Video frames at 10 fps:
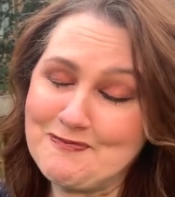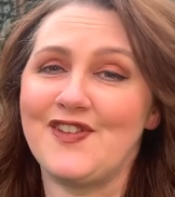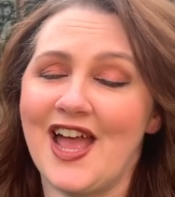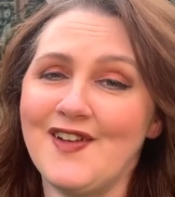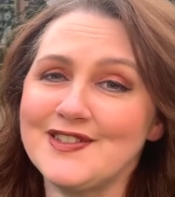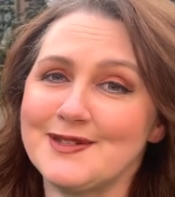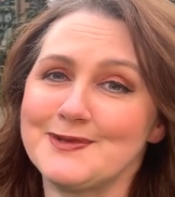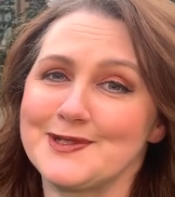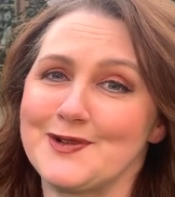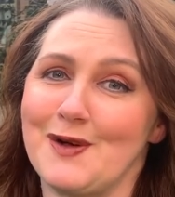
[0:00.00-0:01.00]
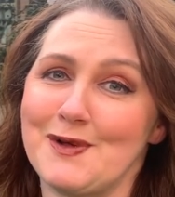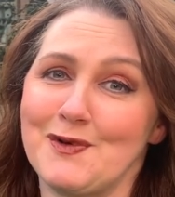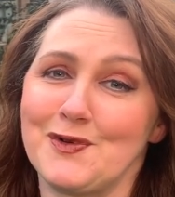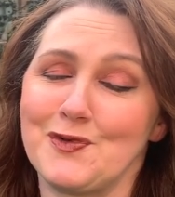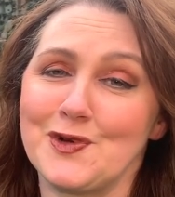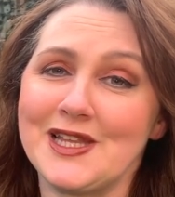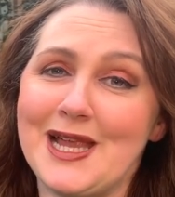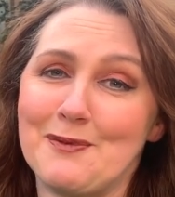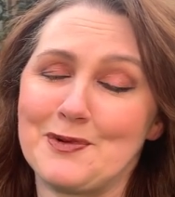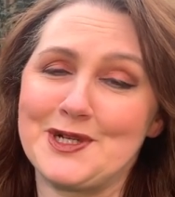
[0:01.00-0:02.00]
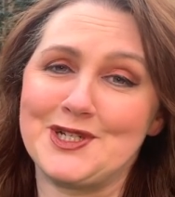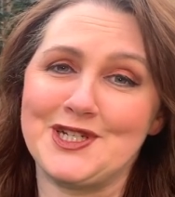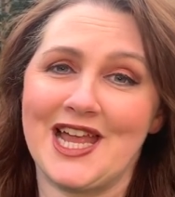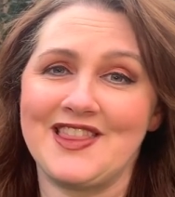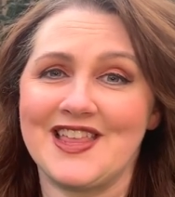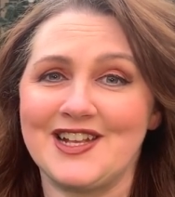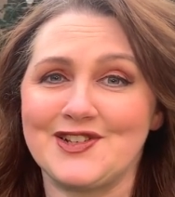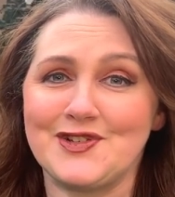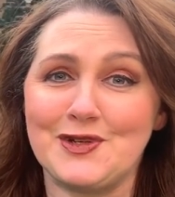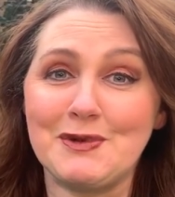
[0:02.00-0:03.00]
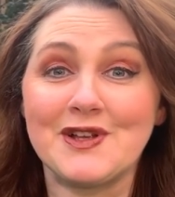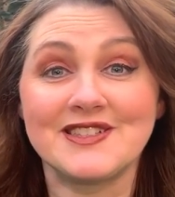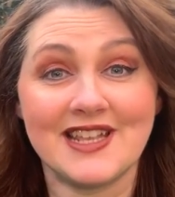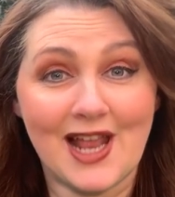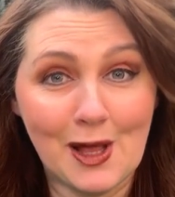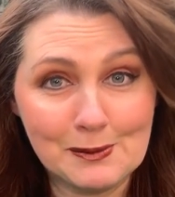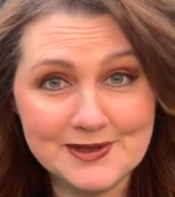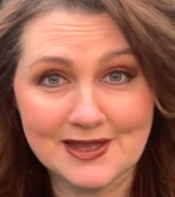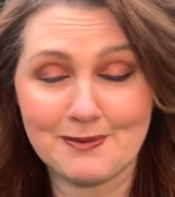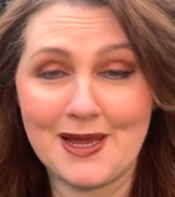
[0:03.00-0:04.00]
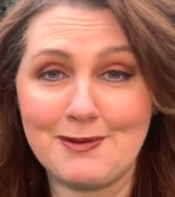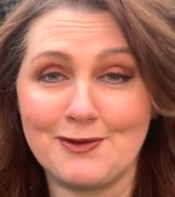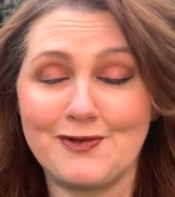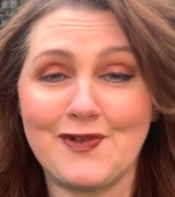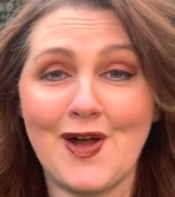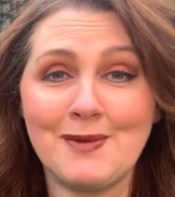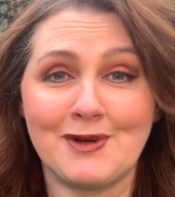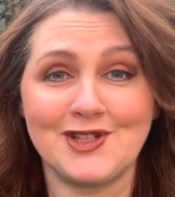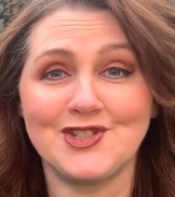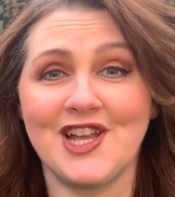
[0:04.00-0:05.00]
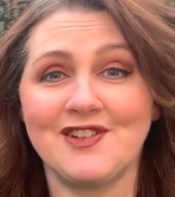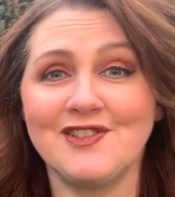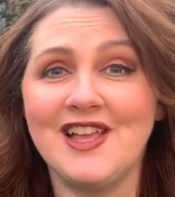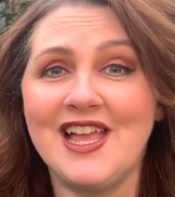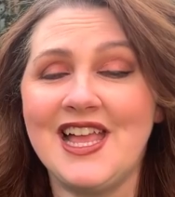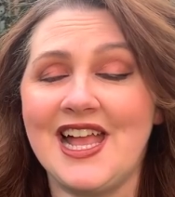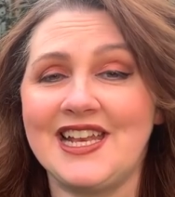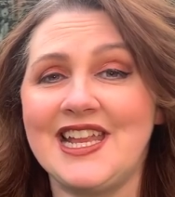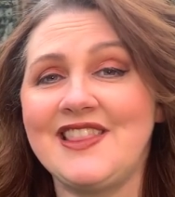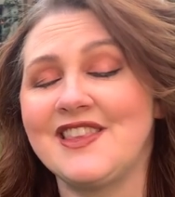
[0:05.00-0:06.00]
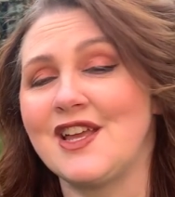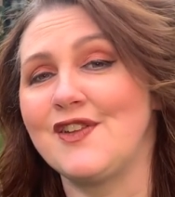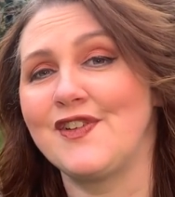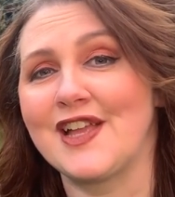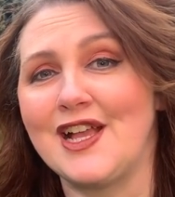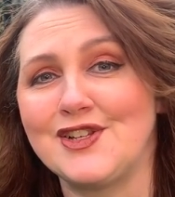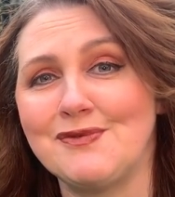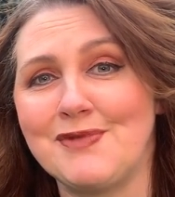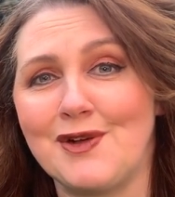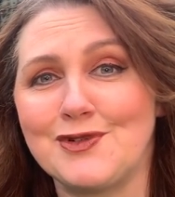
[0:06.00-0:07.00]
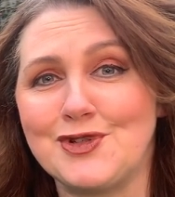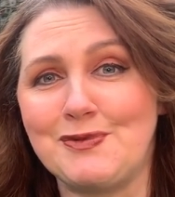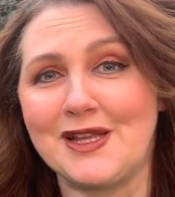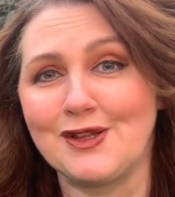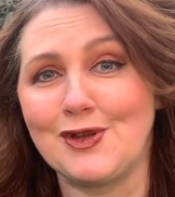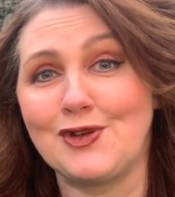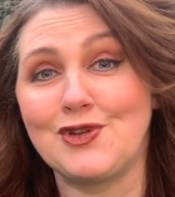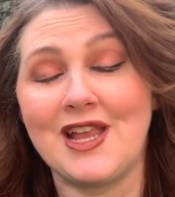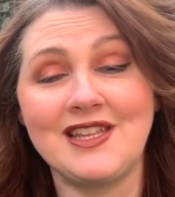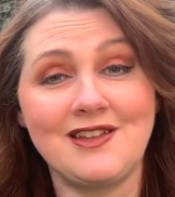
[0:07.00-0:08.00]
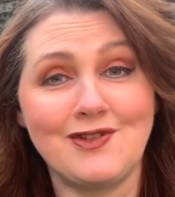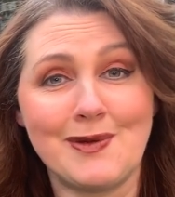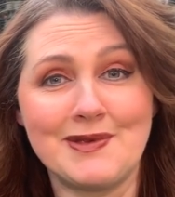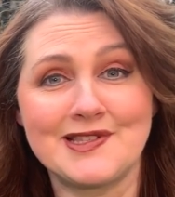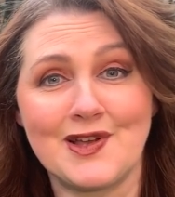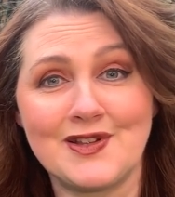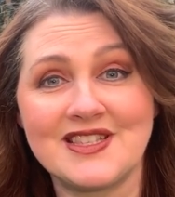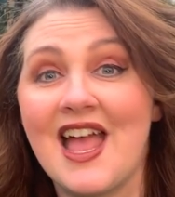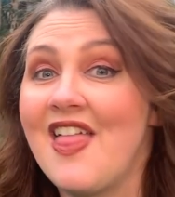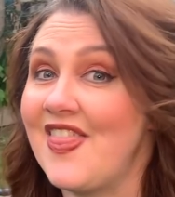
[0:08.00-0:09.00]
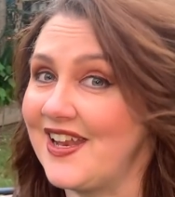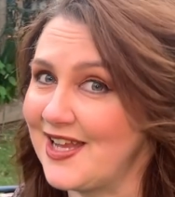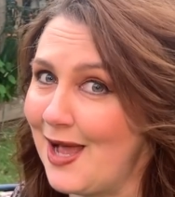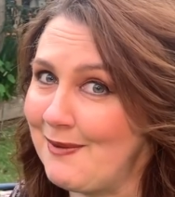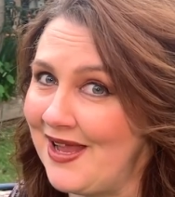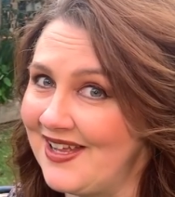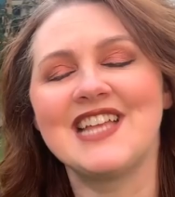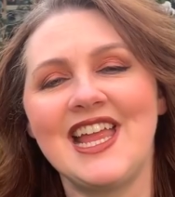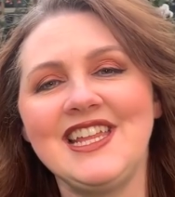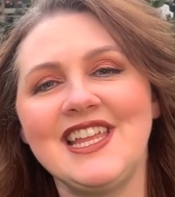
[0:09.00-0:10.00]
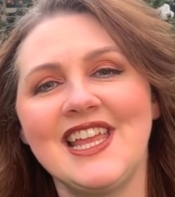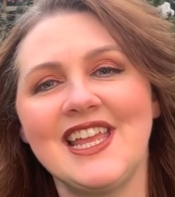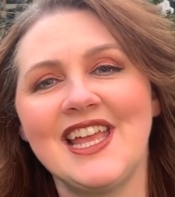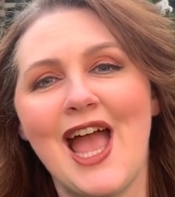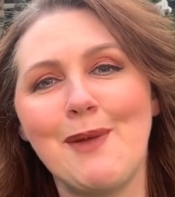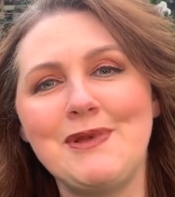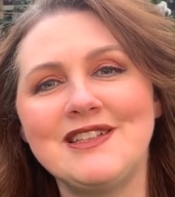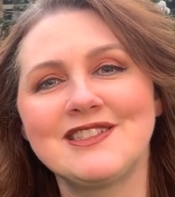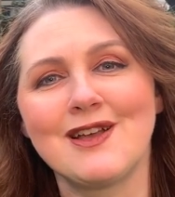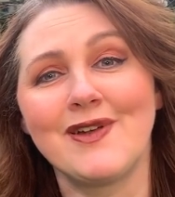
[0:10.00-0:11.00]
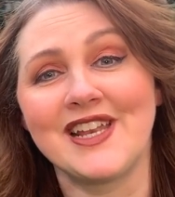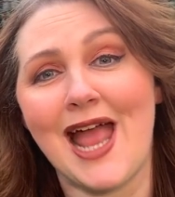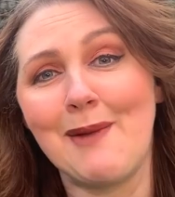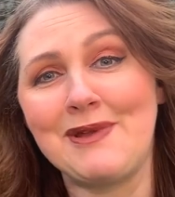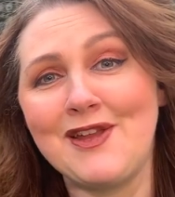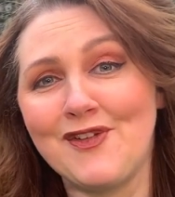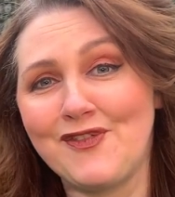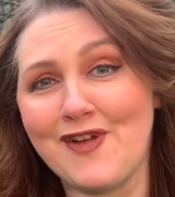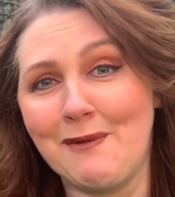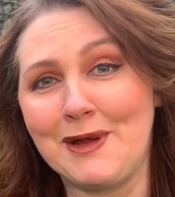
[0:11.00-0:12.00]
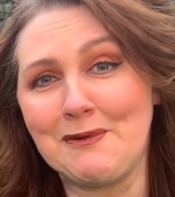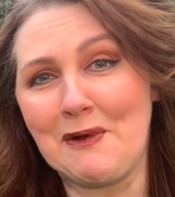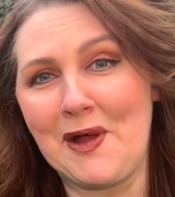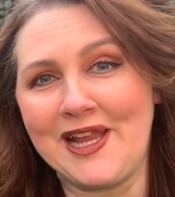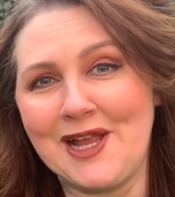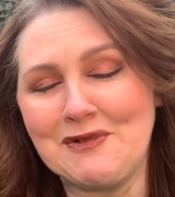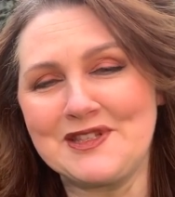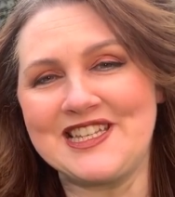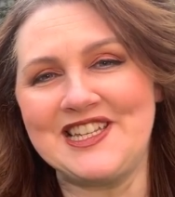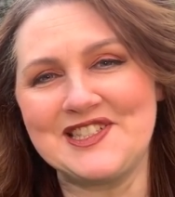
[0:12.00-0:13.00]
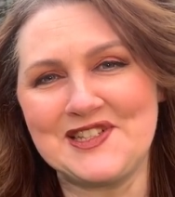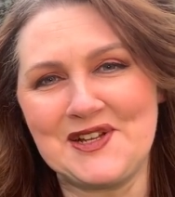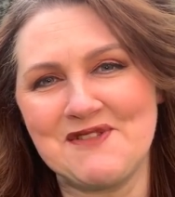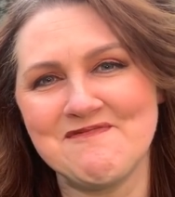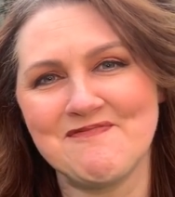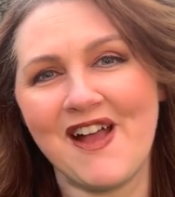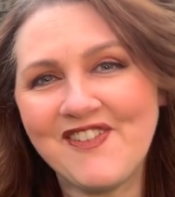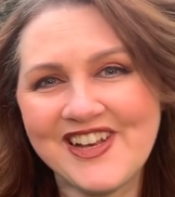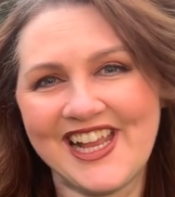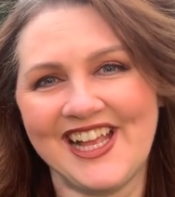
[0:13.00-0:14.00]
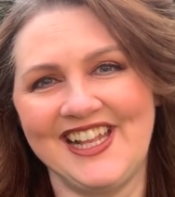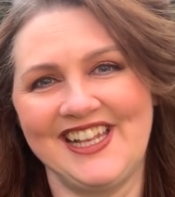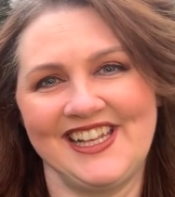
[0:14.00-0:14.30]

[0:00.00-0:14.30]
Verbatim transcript: If you haven't subscribed, I would really appreciate that too because it helps other people find my channel and hit the notification bell to be alerted to any new episodes that come out. Take care, happy sewing, and happy fabric buying. We'll see you soon. Bye for now.